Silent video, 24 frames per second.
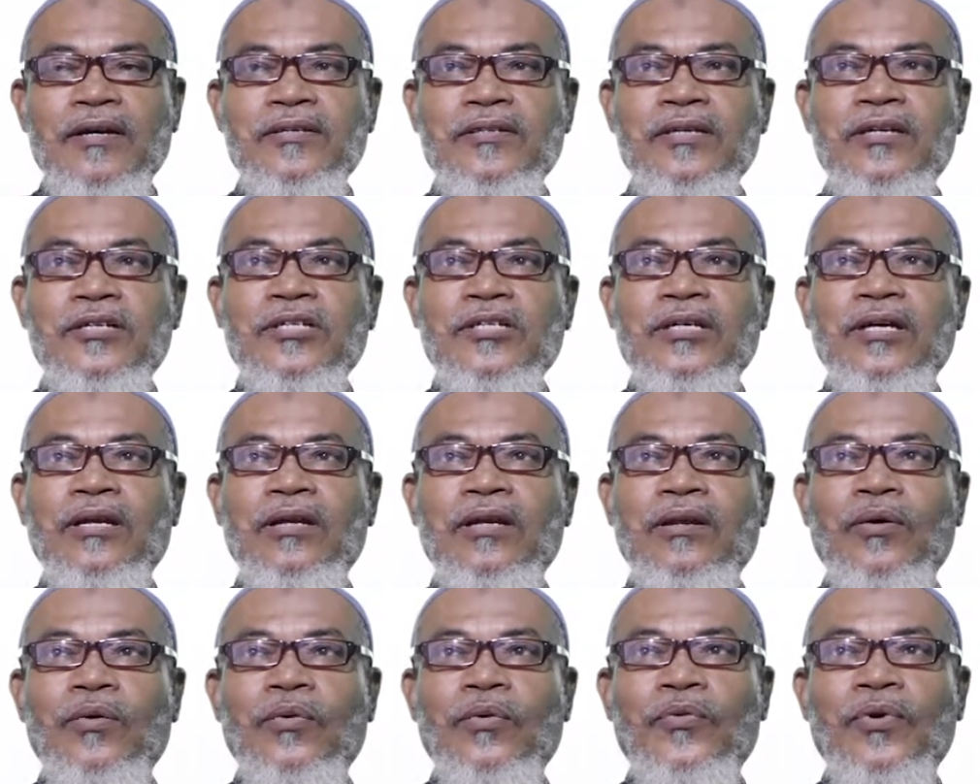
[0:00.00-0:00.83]

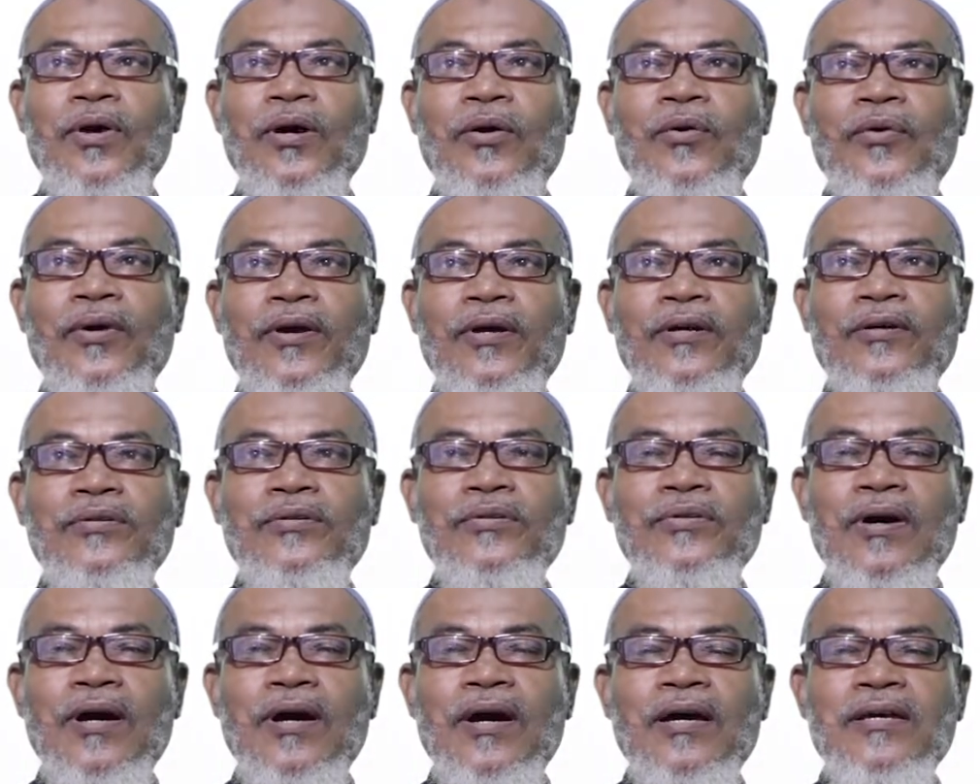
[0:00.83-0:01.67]
session, we are
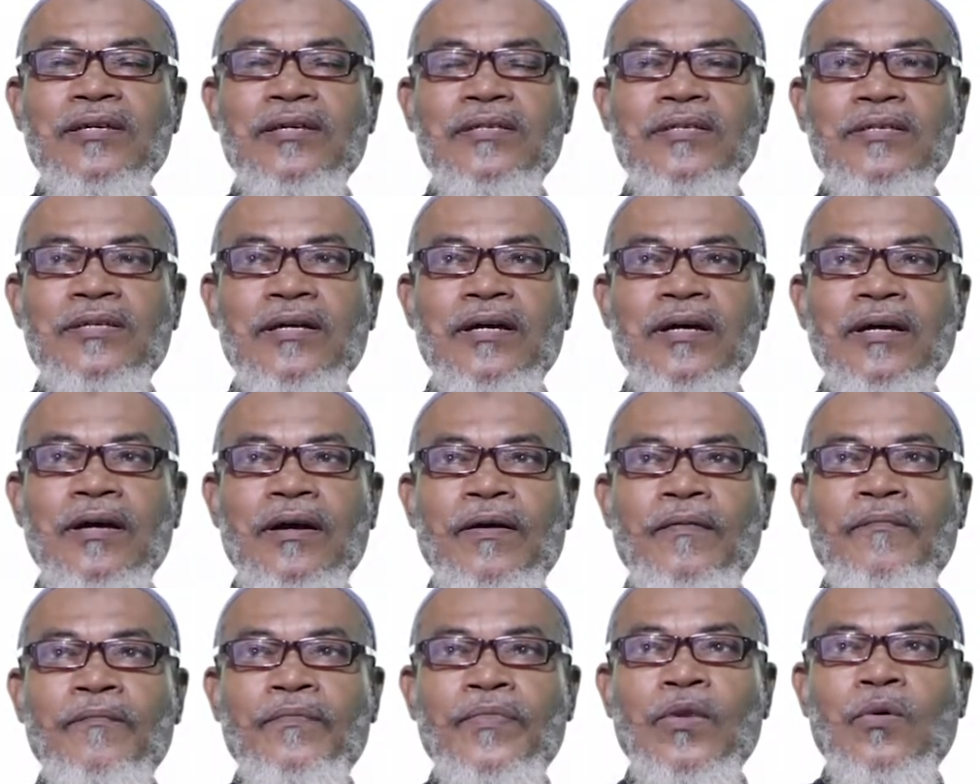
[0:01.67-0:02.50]
going to answer
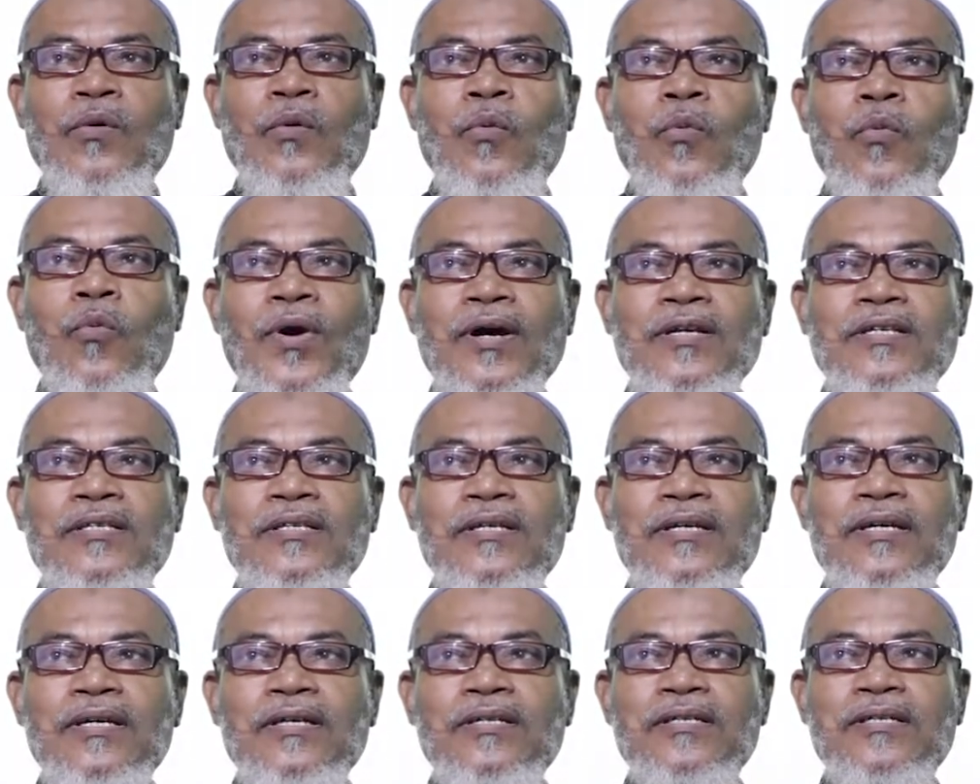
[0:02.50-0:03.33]

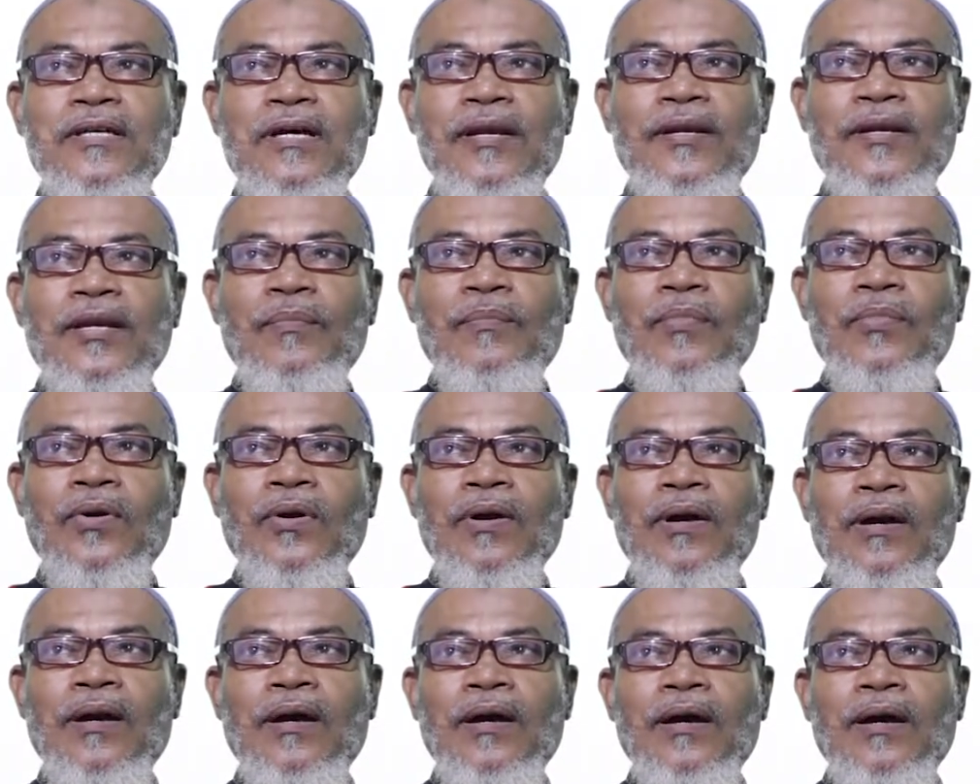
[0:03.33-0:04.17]
what is a
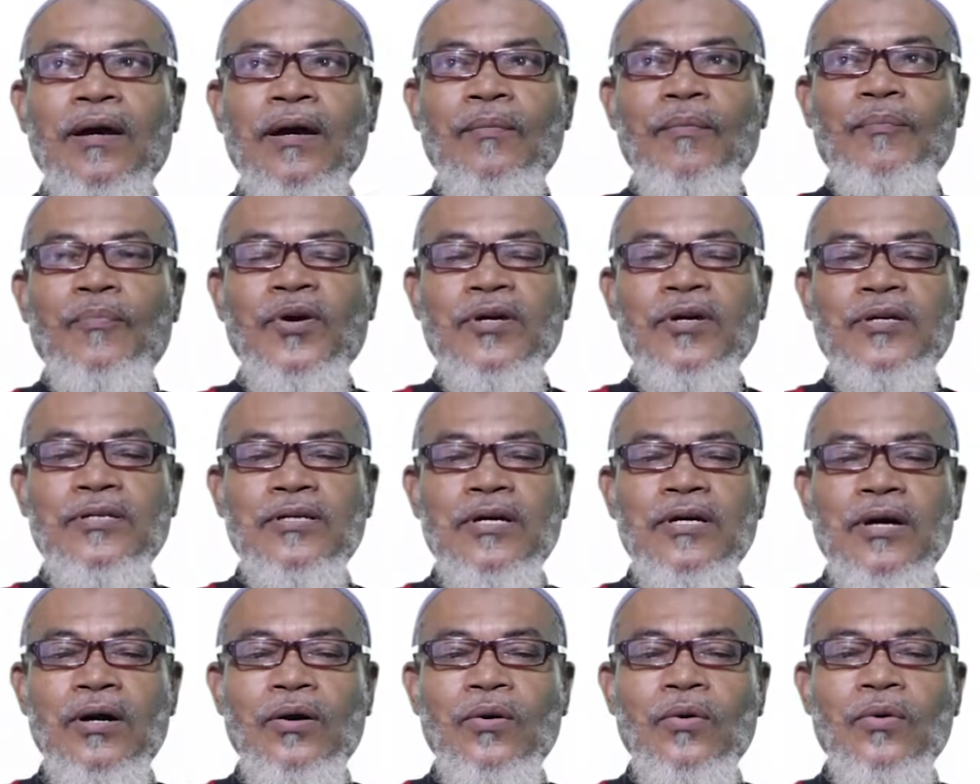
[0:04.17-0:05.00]
double
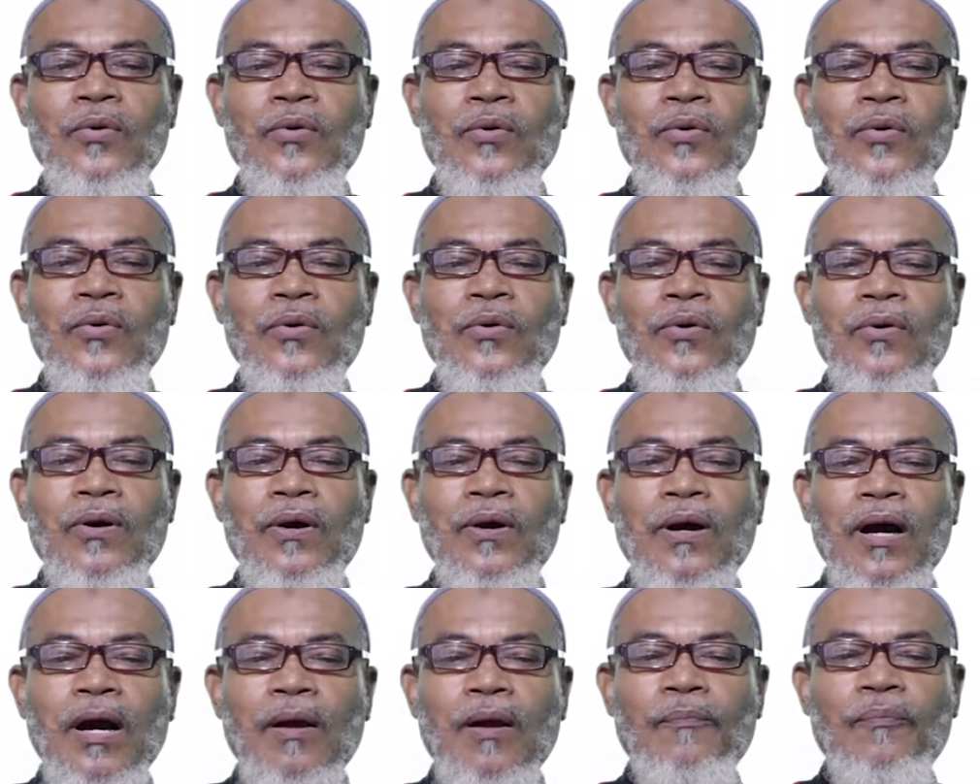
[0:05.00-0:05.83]
pointer or
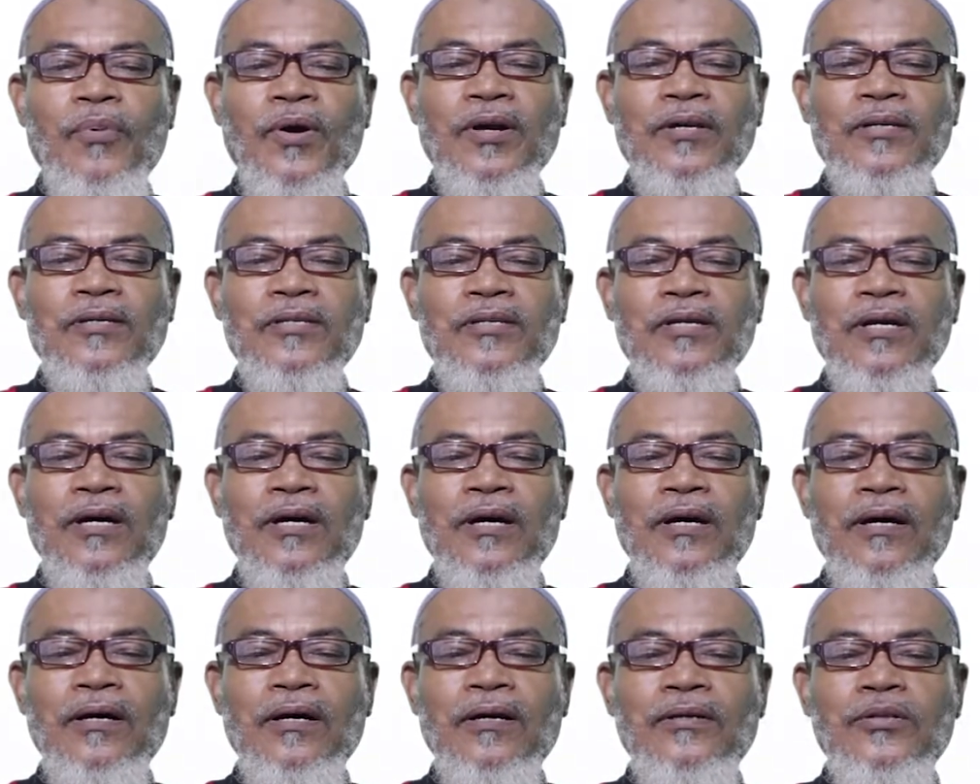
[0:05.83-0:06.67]
a
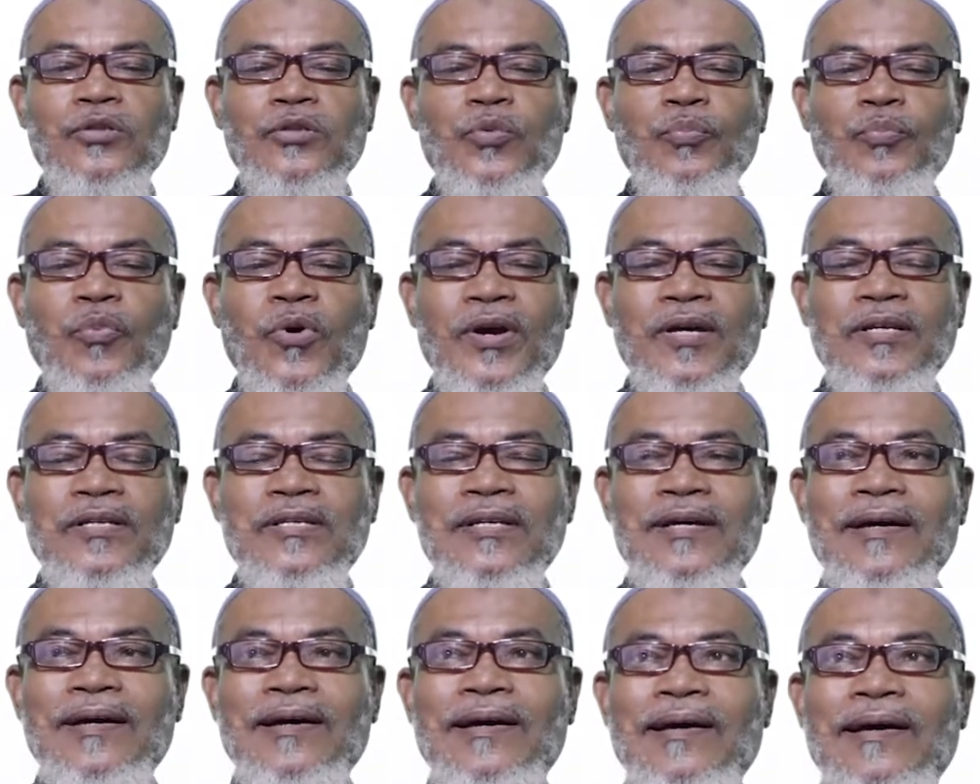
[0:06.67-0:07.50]
pointer to
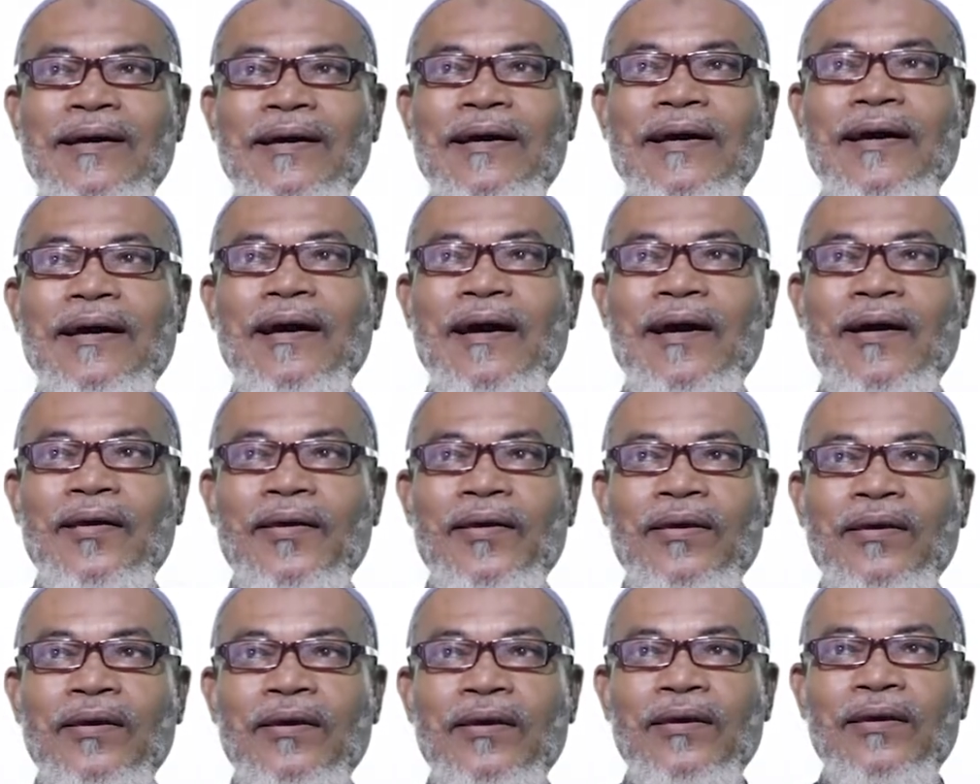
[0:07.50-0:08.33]
pointer
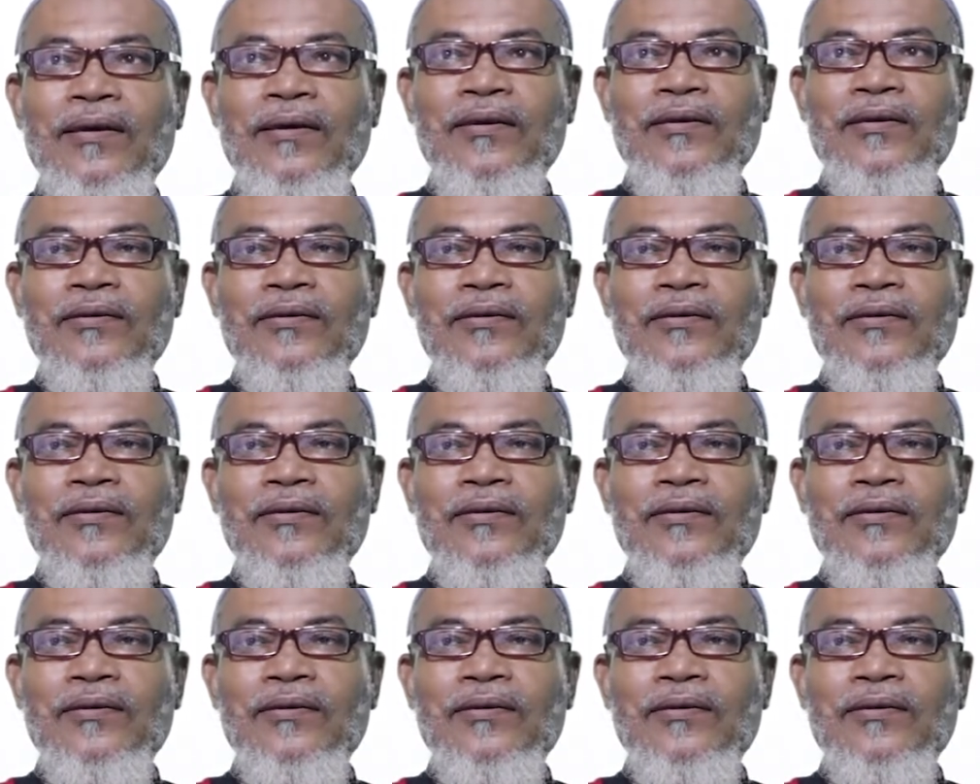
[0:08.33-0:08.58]
array.